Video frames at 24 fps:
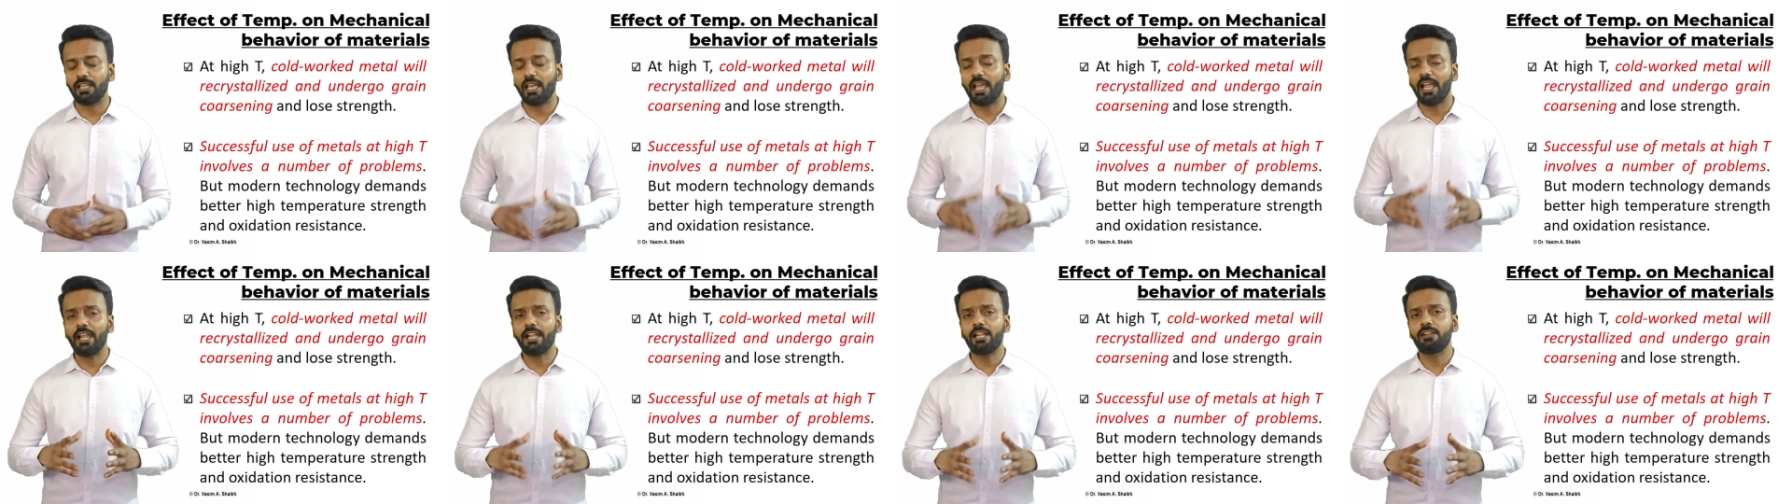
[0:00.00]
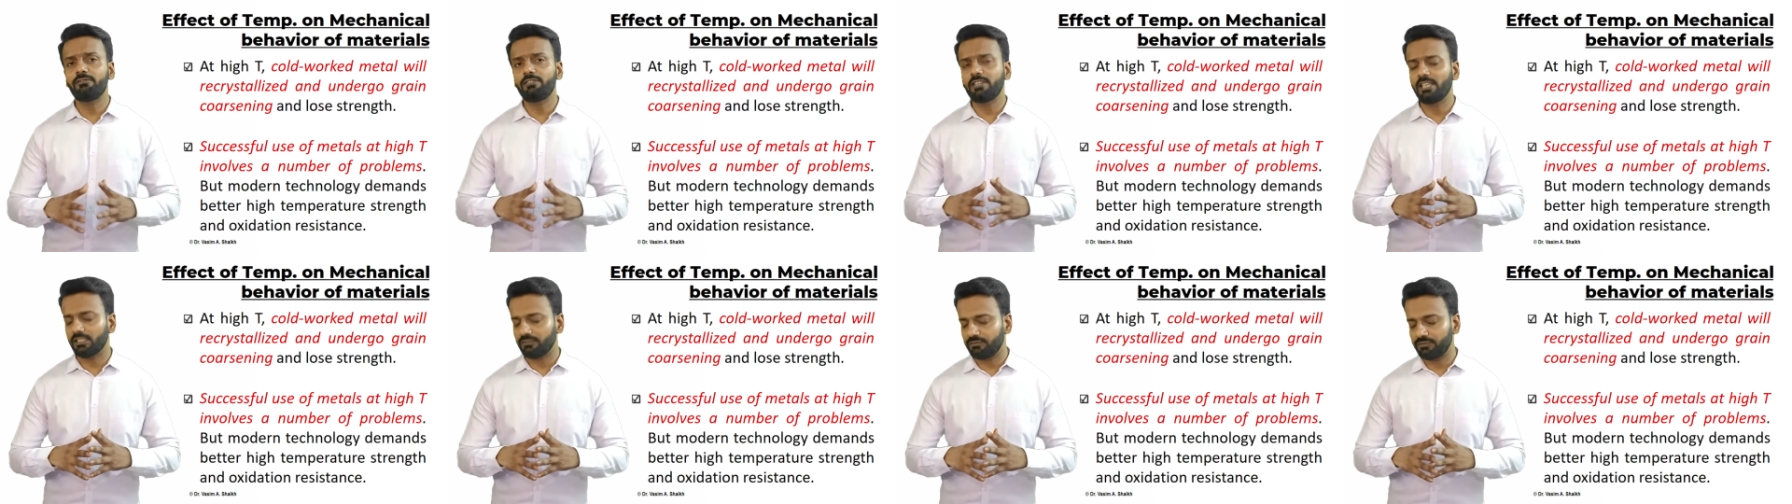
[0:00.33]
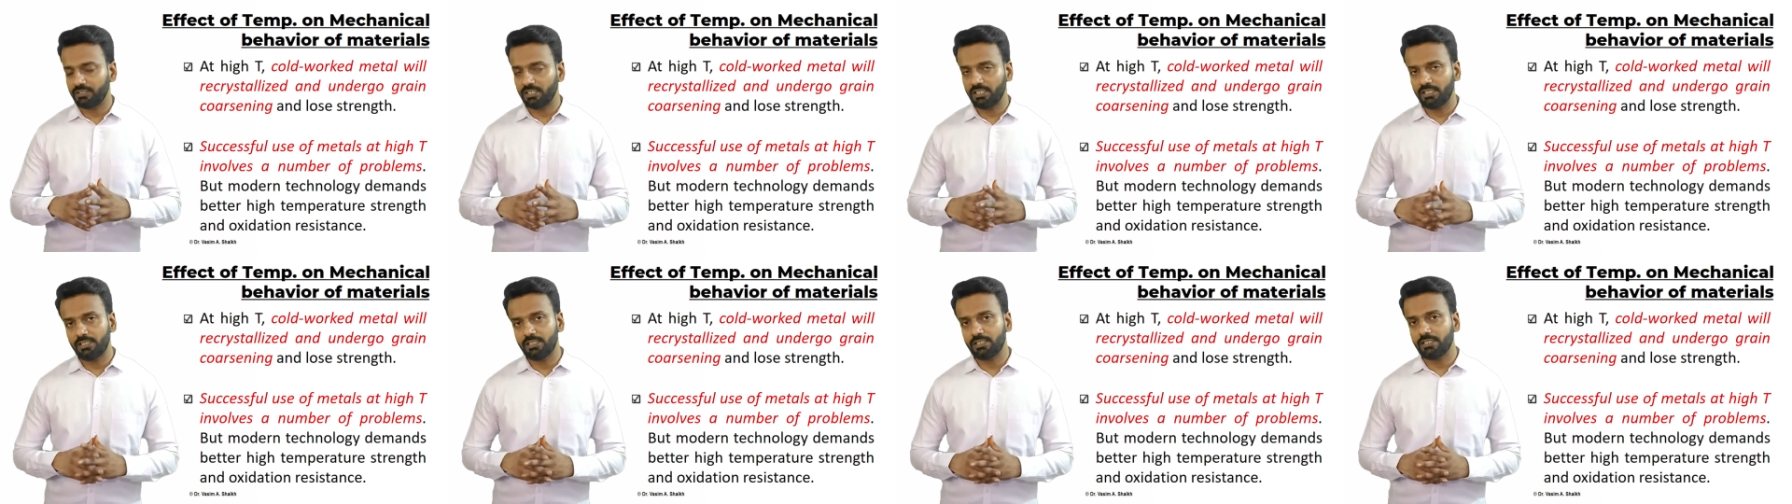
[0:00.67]
and we have
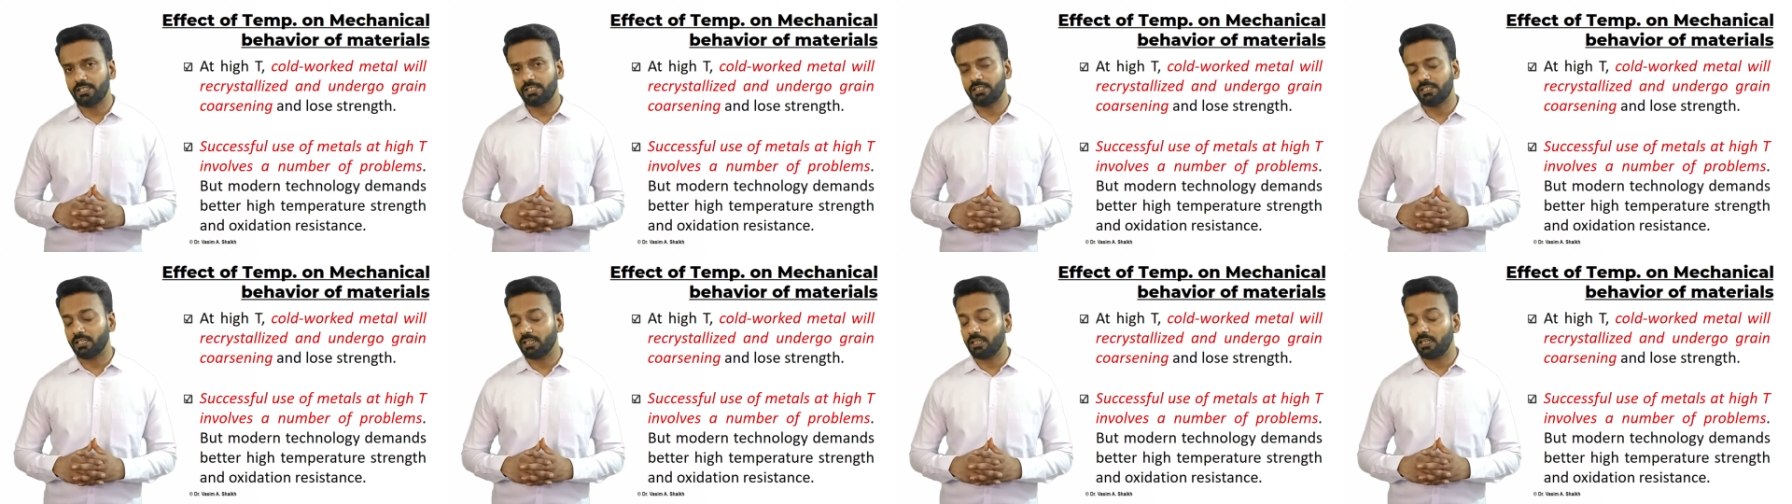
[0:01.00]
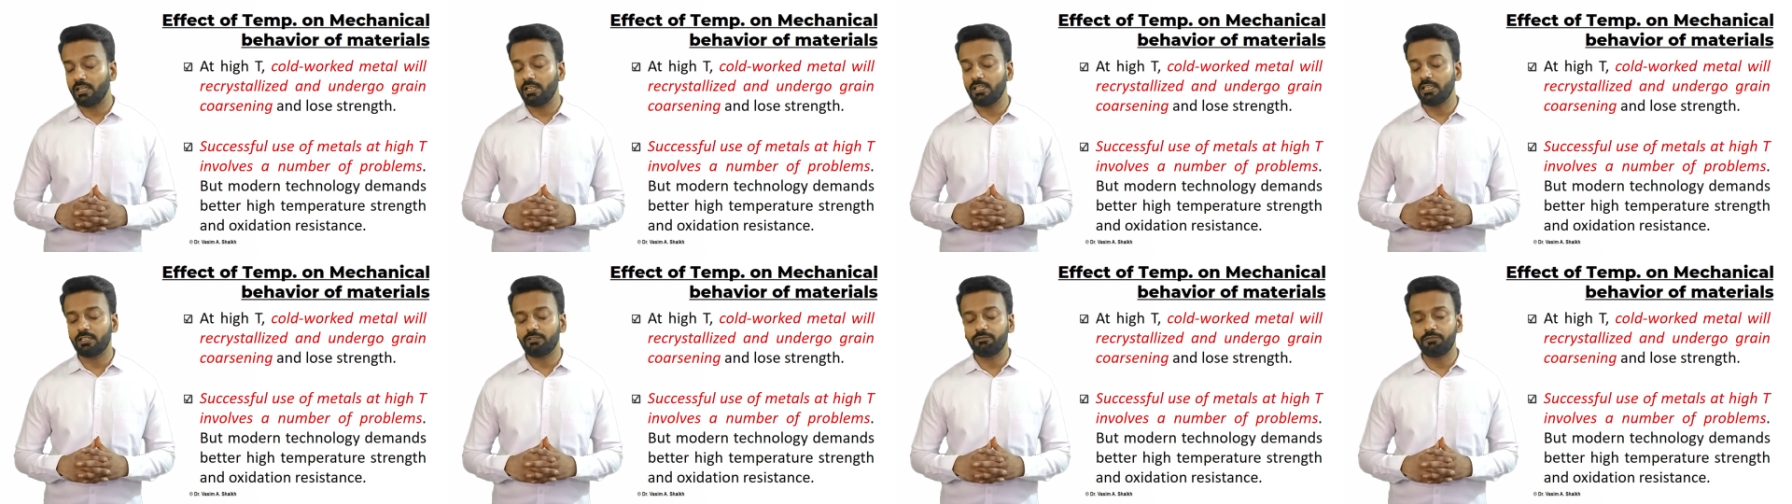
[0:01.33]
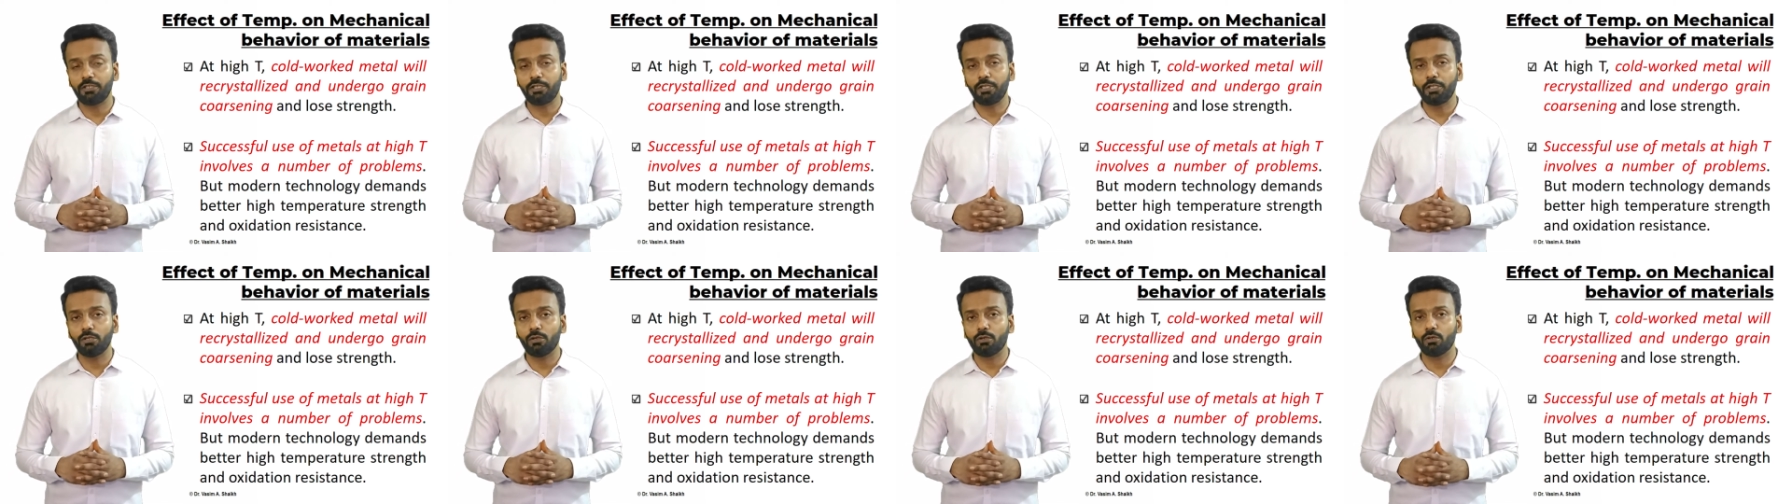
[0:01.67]
seen in an earlier
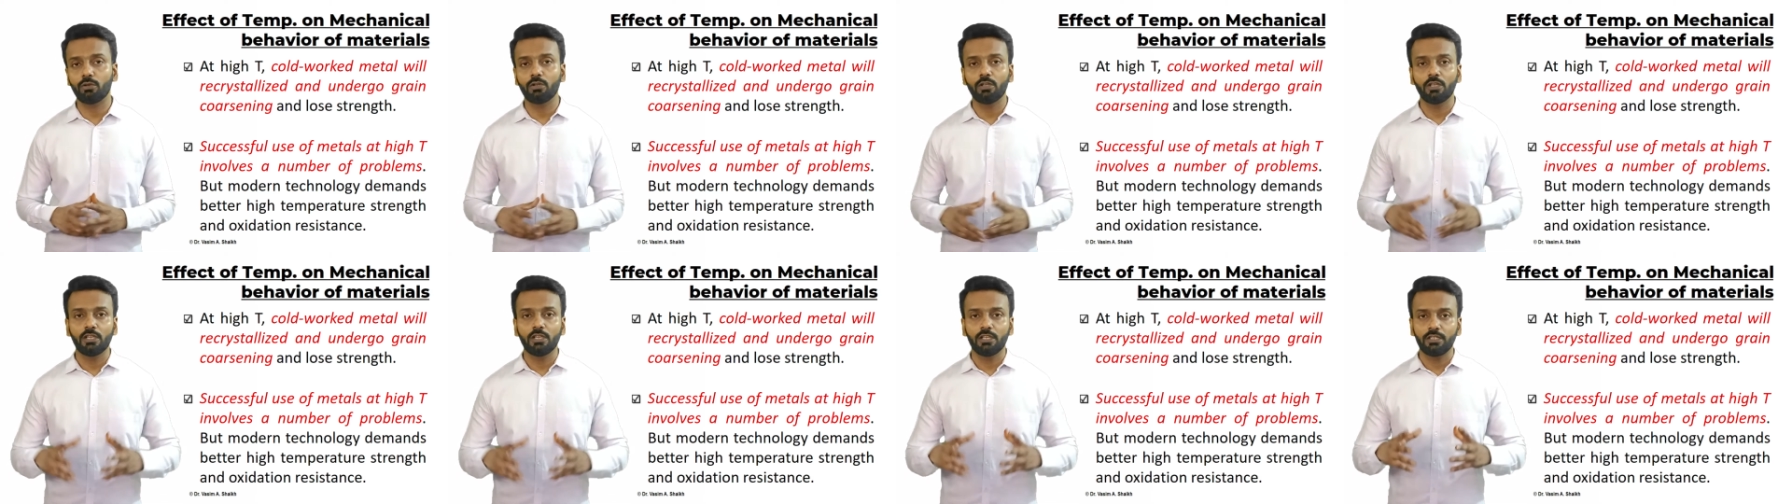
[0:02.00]
video